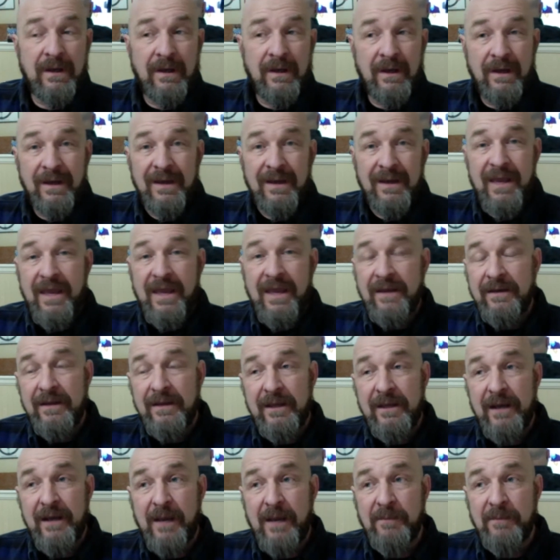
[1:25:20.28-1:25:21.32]
And
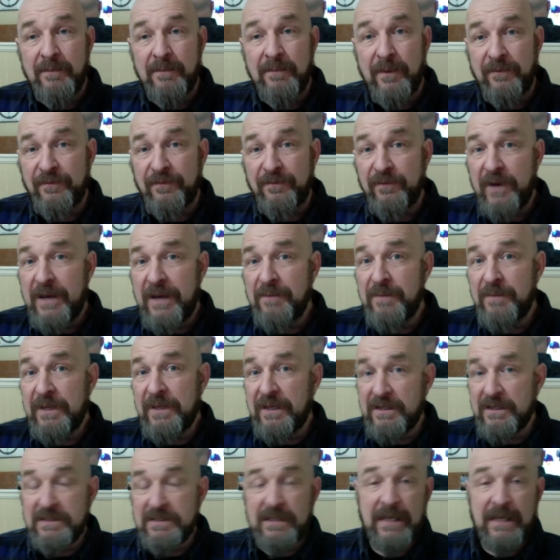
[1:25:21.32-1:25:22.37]
I'm afraid
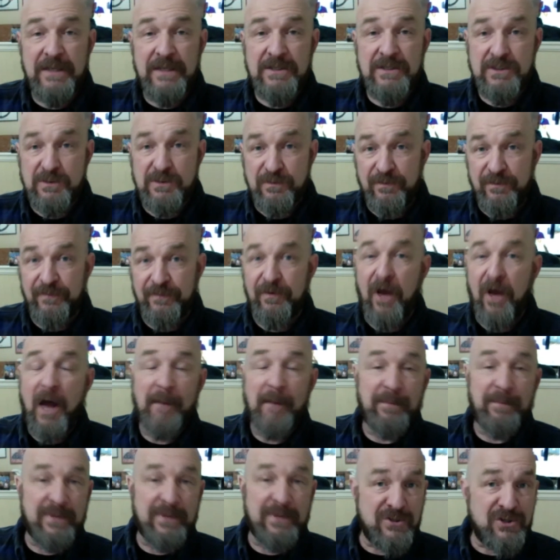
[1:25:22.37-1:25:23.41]
because they flop
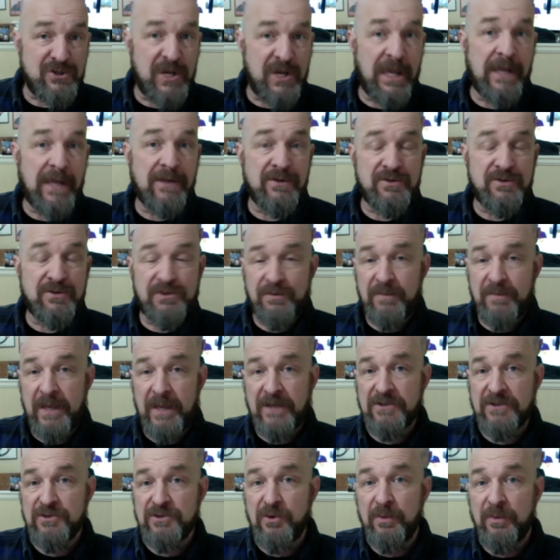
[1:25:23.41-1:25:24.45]
and change and make
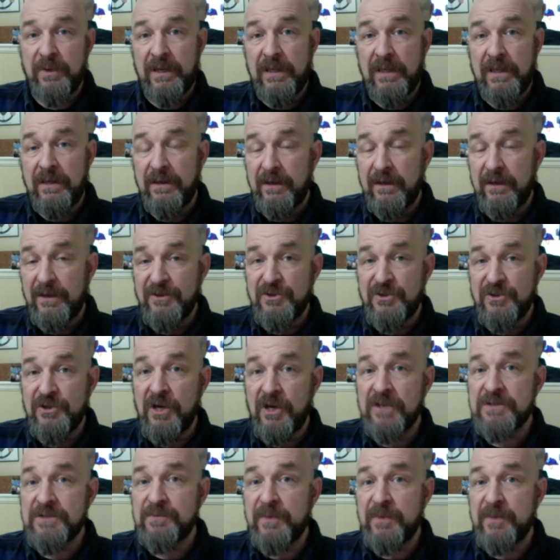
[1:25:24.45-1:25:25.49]
so many
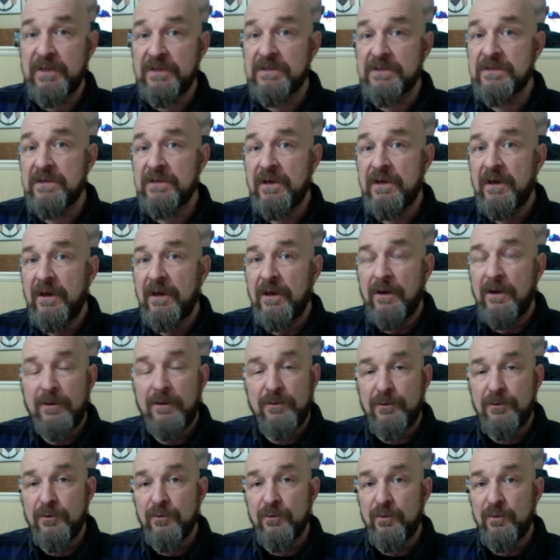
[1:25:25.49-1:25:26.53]
adjustments,
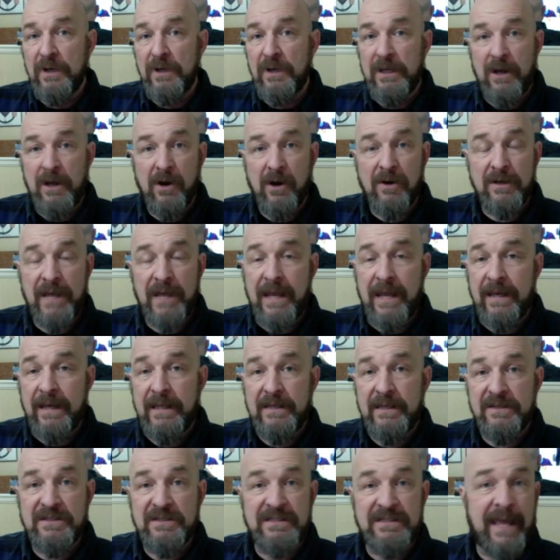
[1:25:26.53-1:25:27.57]
there really aren't any
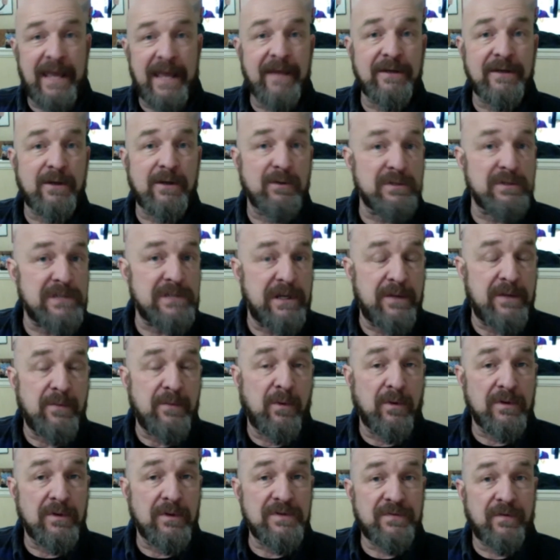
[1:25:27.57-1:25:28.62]
standouts anymore
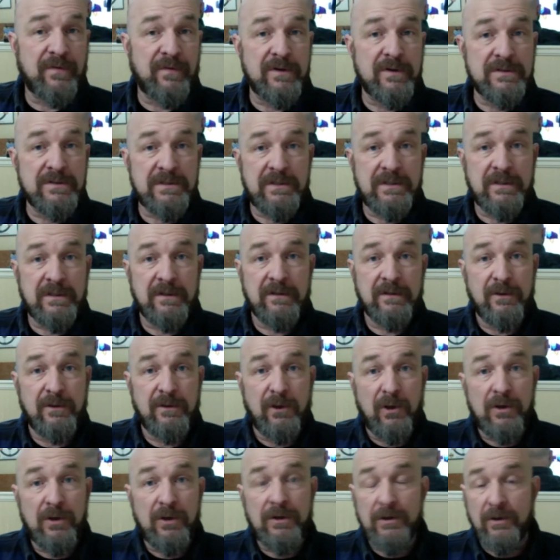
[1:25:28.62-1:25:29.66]
as far as the
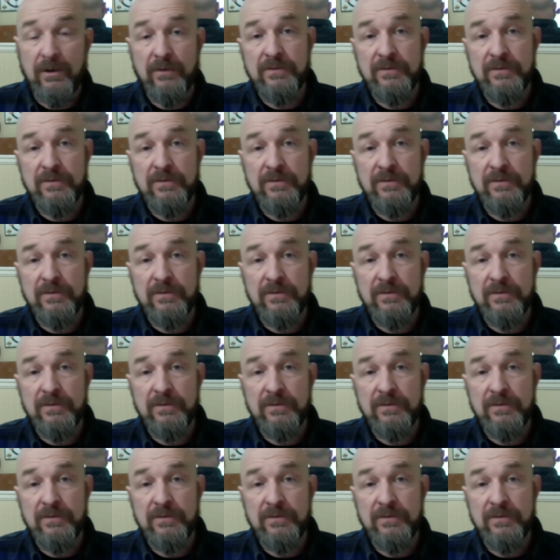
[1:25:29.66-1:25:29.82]
look goes.